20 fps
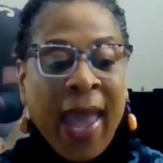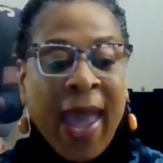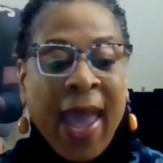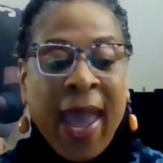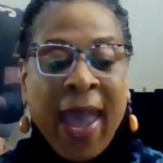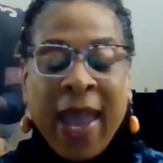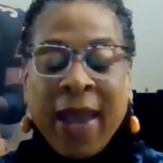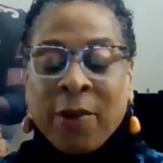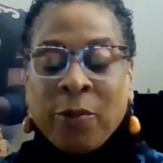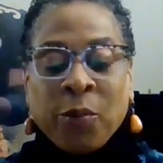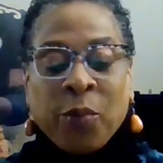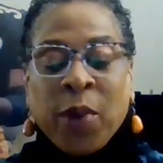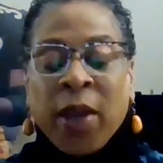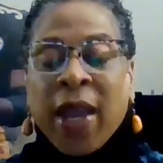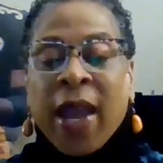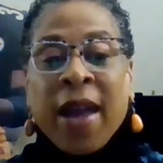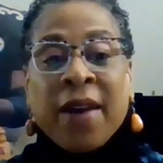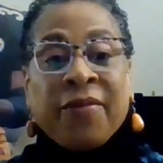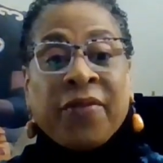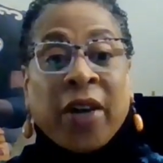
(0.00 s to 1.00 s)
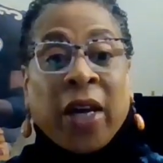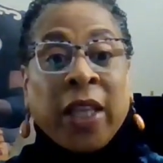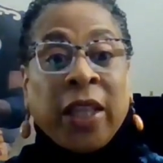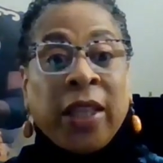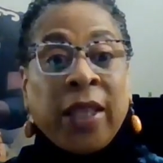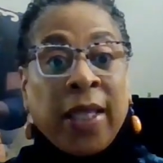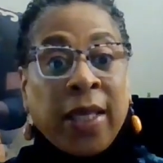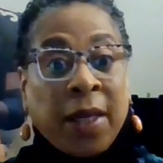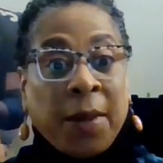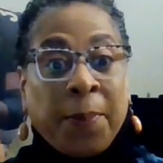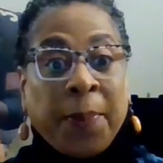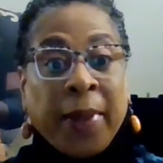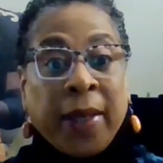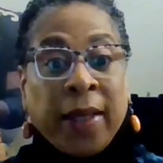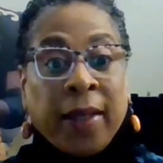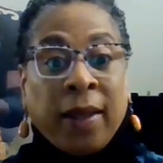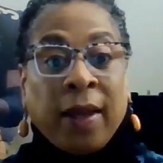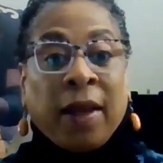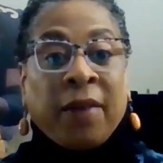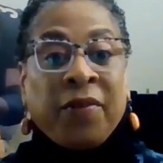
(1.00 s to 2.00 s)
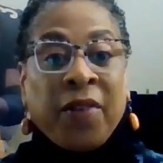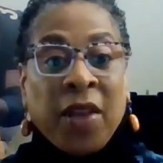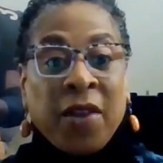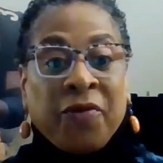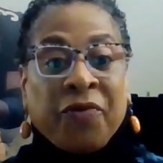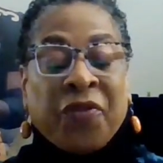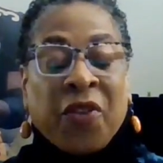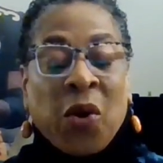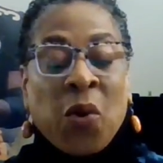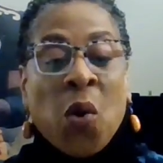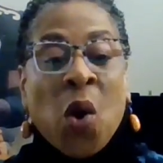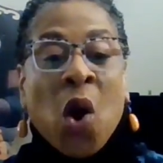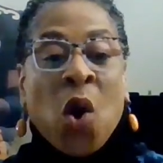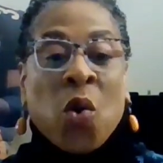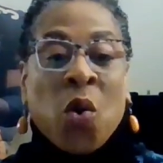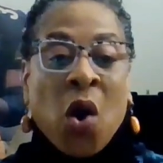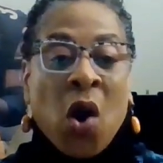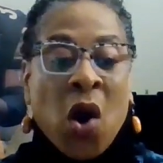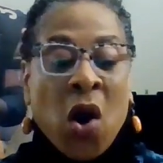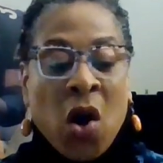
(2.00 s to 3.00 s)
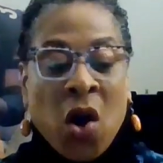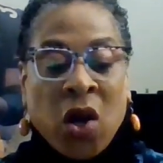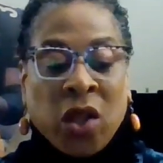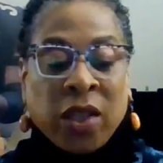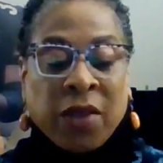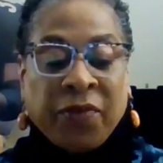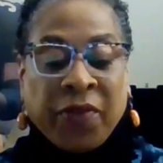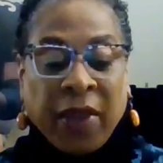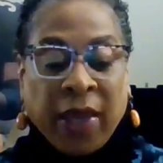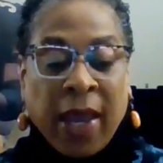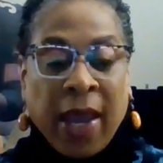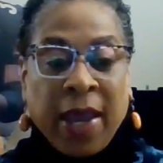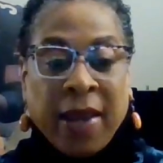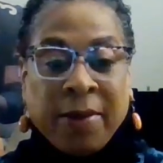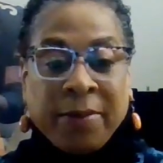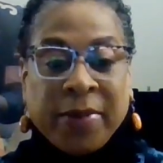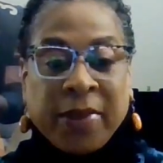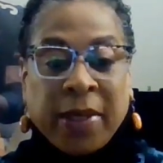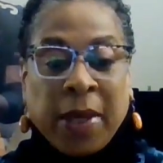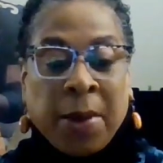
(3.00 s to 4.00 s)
And we have a little bit of info on all of the games,